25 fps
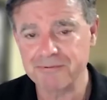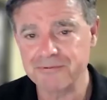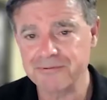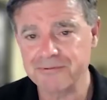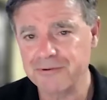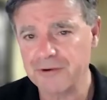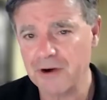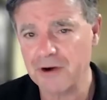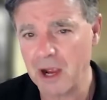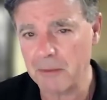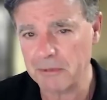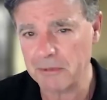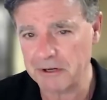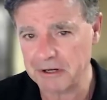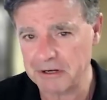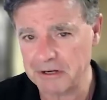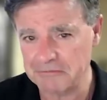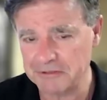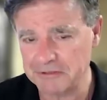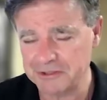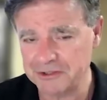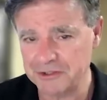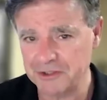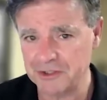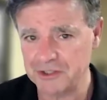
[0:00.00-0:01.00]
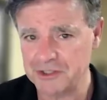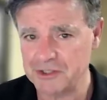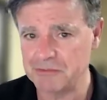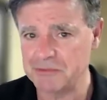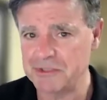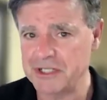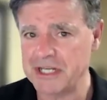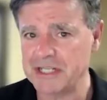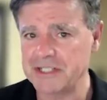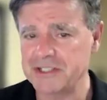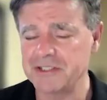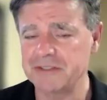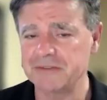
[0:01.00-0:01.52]
primary research
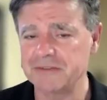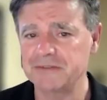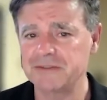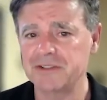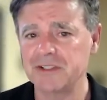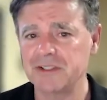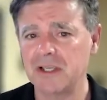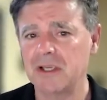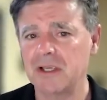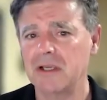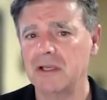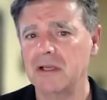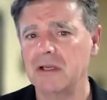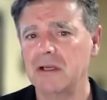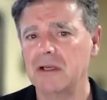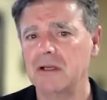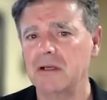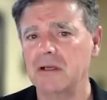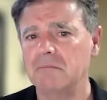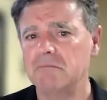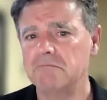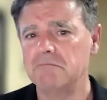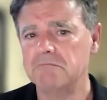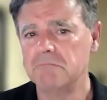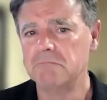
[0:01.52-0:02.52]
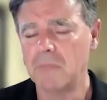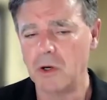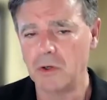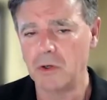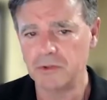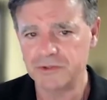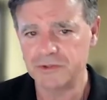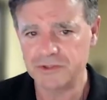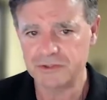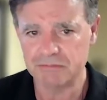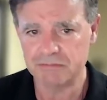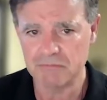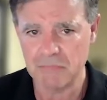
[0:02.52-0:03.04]
objectives
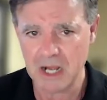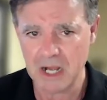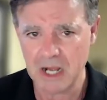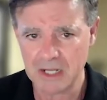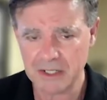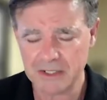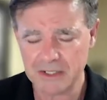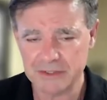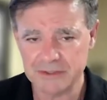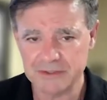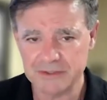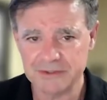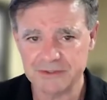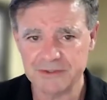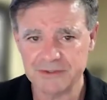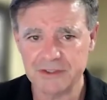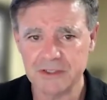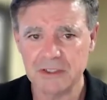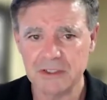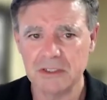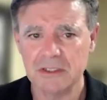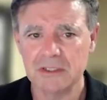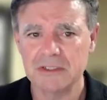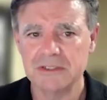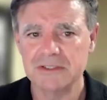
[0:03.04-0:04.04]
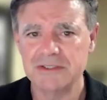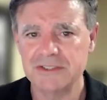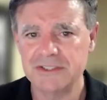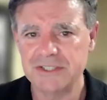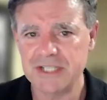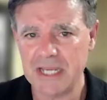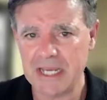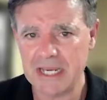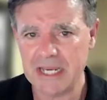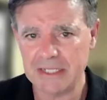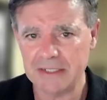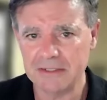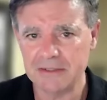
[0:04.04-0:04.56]
most marketers
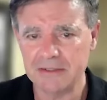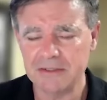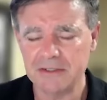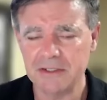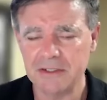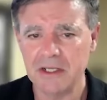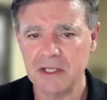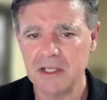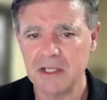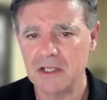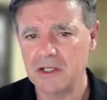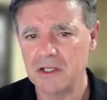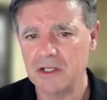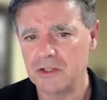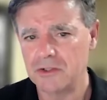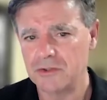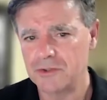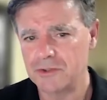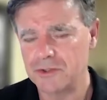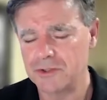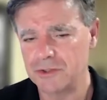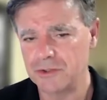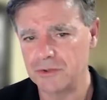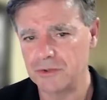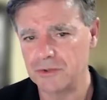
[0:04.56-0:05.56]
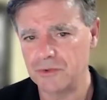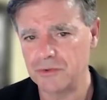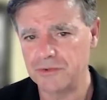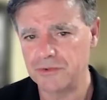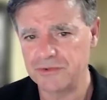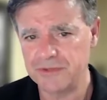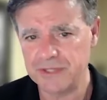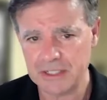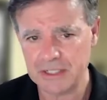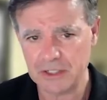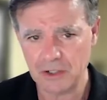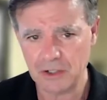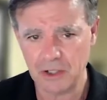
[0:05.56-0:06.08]
tend to
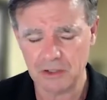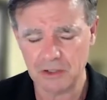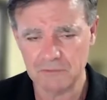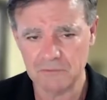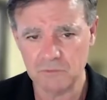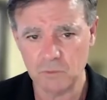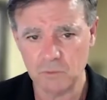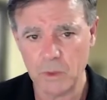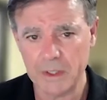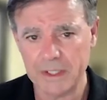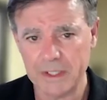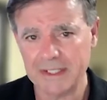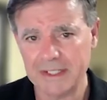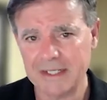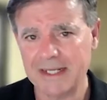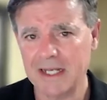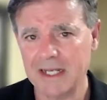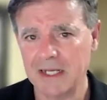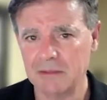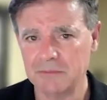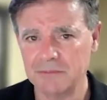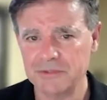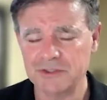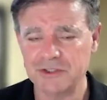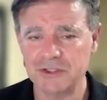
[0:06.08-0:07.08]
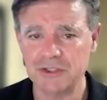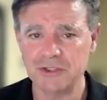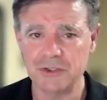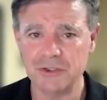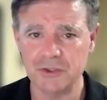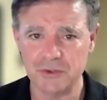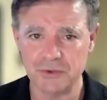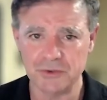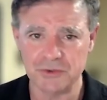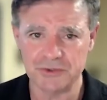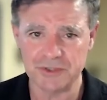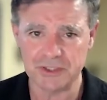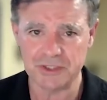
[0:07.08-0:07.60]
think of when it comes to
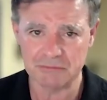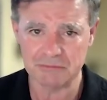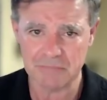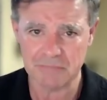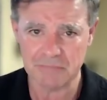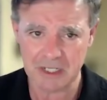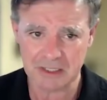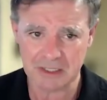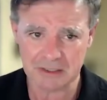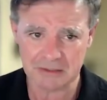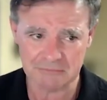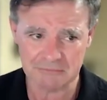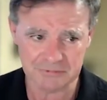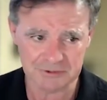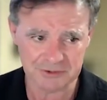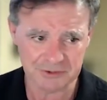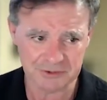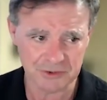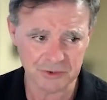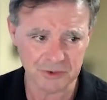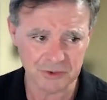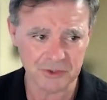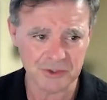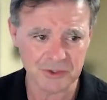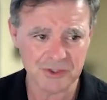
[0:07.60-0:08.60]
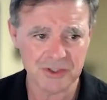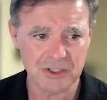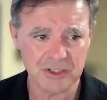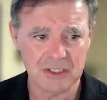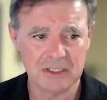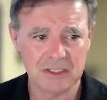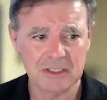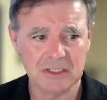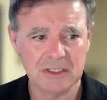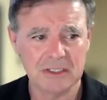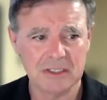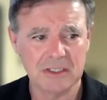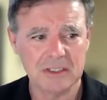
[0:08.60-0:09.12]
using market research.
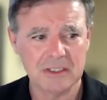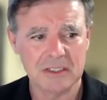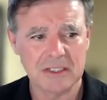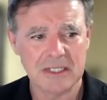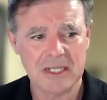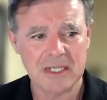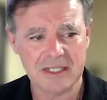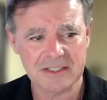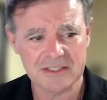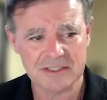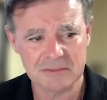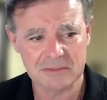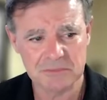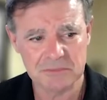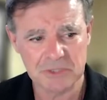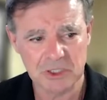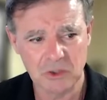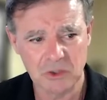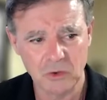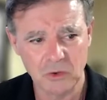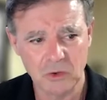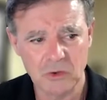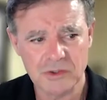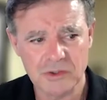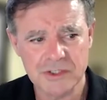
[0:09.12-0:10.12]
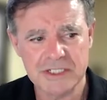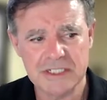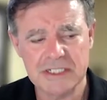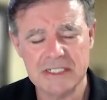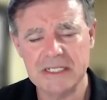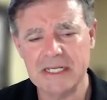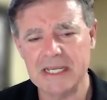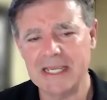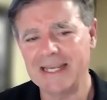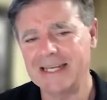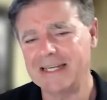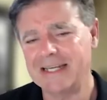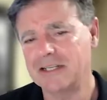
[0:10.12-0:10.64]
Customer
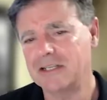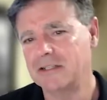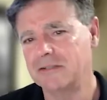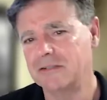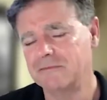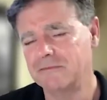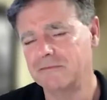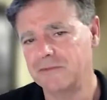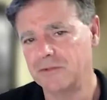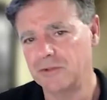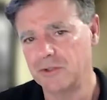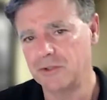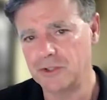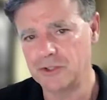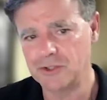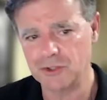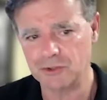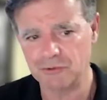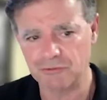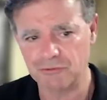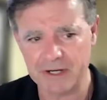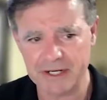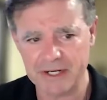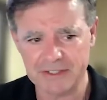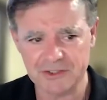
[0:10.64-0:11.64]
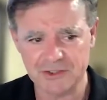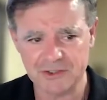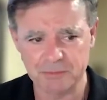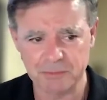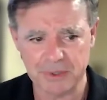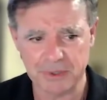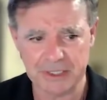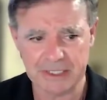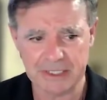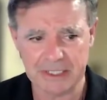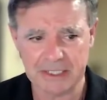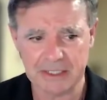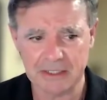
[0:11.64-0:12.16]
loyalty and conversion rates
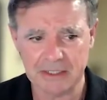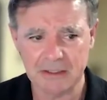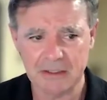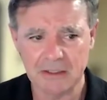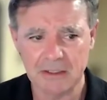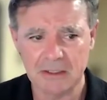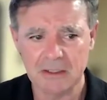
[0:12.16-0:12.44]
being